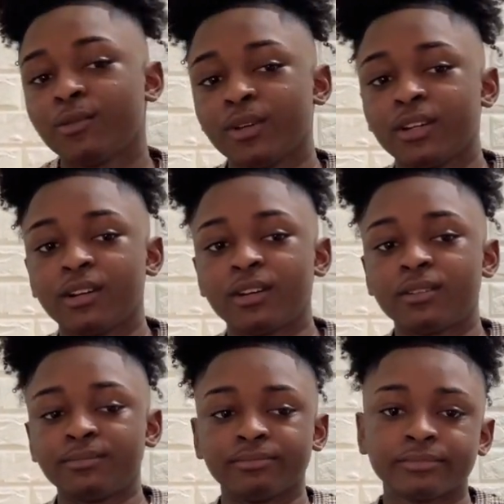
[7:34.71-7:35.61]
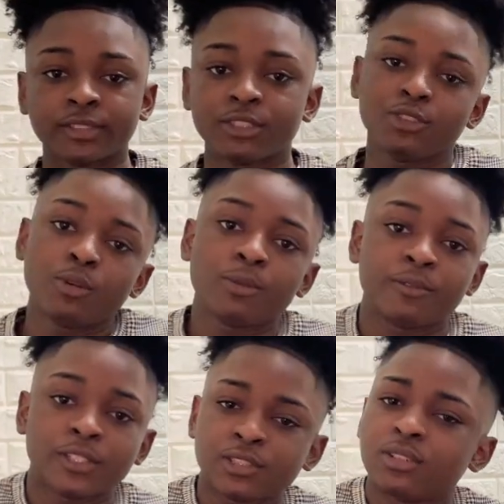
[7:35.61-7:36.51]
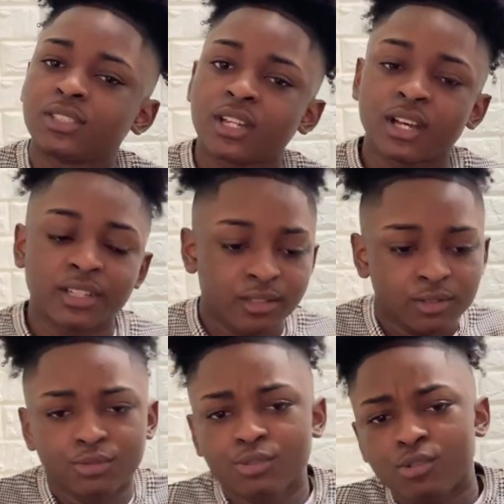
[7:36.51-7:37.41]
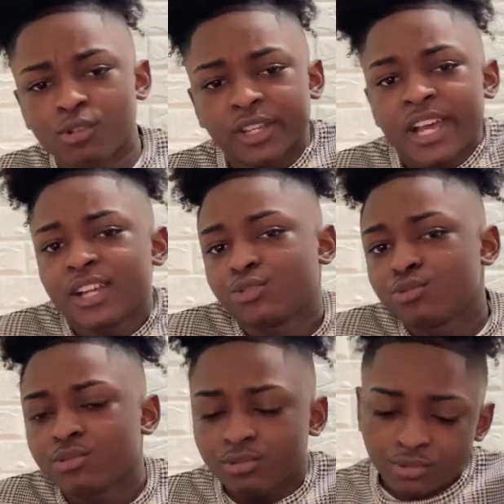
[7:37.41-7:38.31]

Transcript: with, you know, professional attire, you know, or casual,